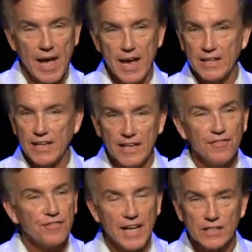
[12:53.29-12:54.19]
And
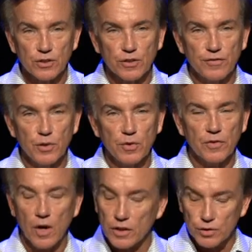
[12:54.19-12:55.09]
if that's your view of
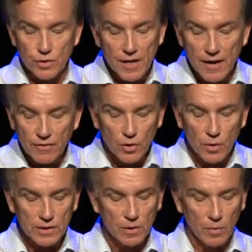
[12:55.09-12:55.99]
God, you're never
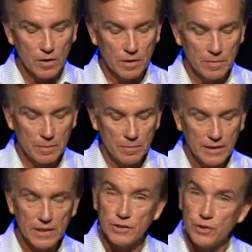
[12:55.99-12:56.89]
going to welcome Him
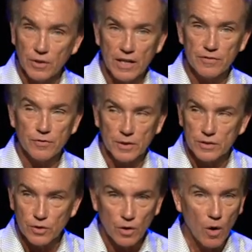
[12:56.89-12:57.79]
into your life or
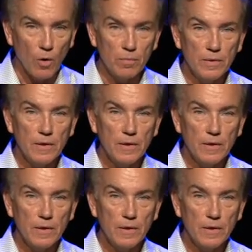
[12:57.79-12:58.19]
into your home